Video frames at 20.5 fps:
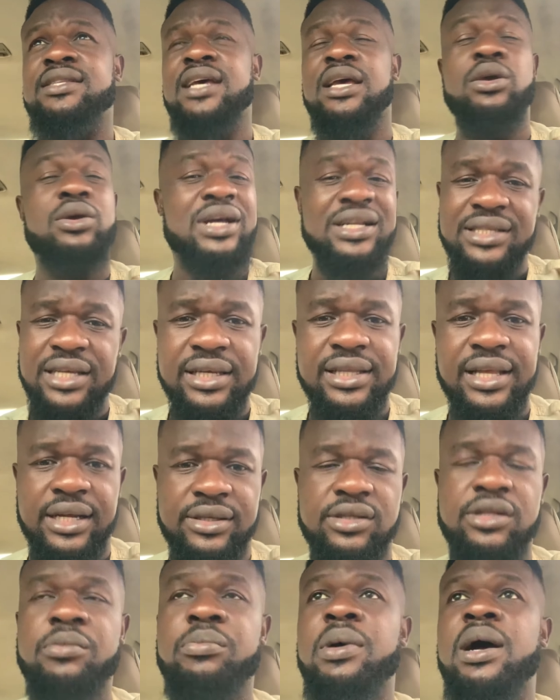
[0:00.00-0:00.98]
And you can take that
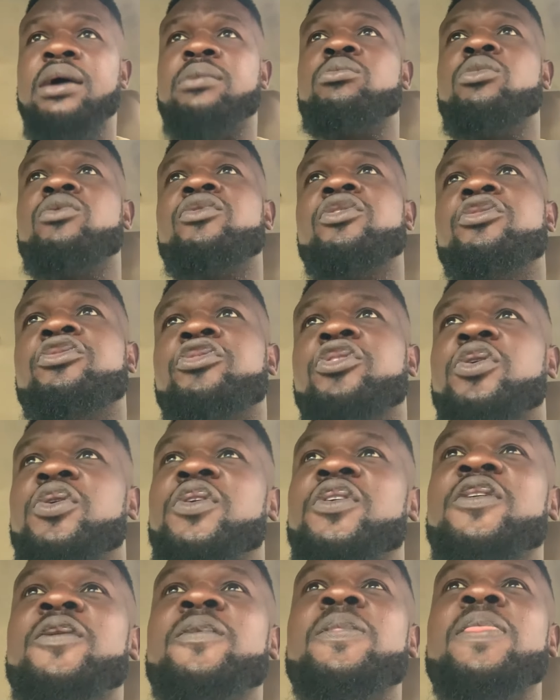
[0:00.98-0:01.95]
to the bank moving
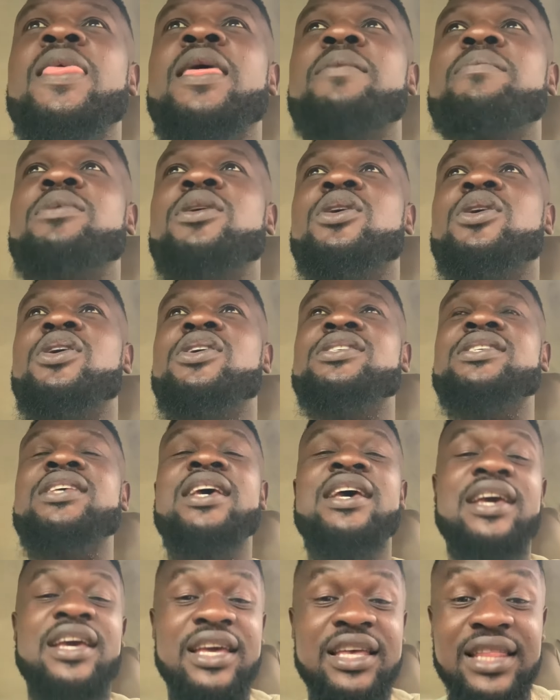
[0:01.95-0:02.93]
forward because
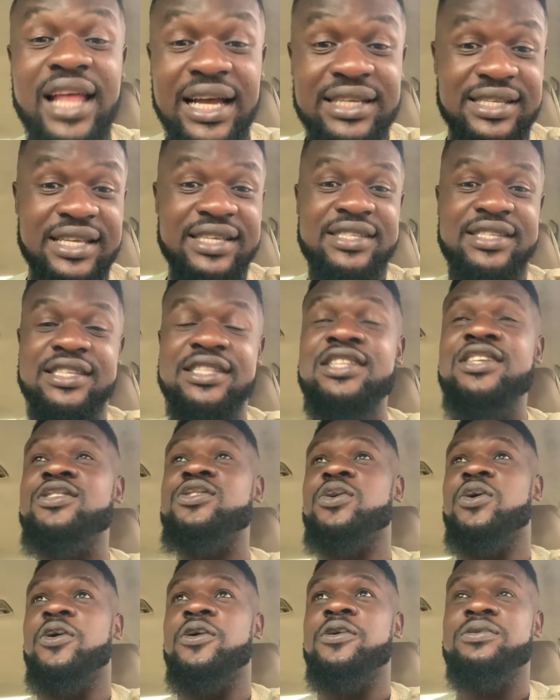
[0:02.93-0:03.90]
that's a
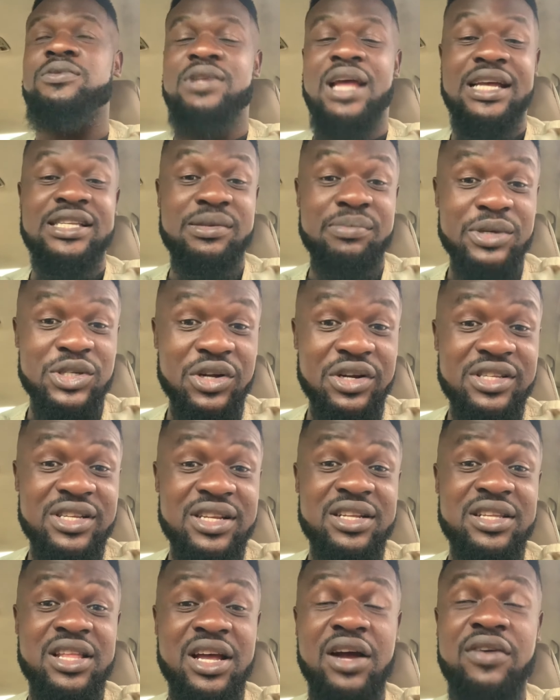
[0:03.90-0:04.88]
senator, that's the majority
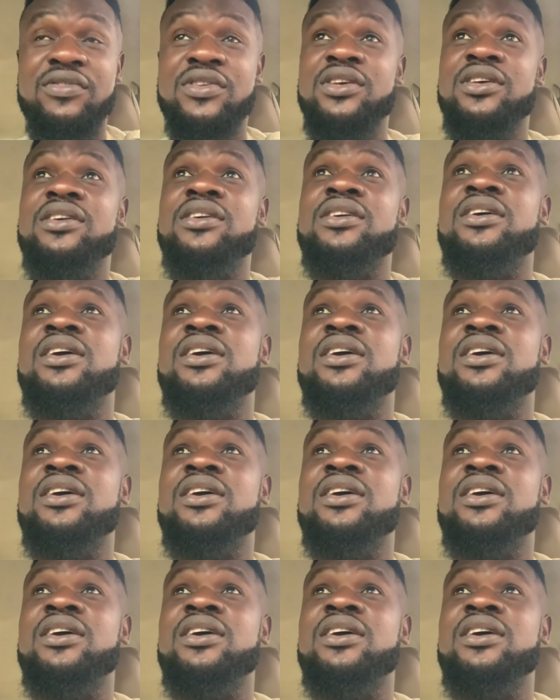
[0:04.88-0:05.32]
leader of the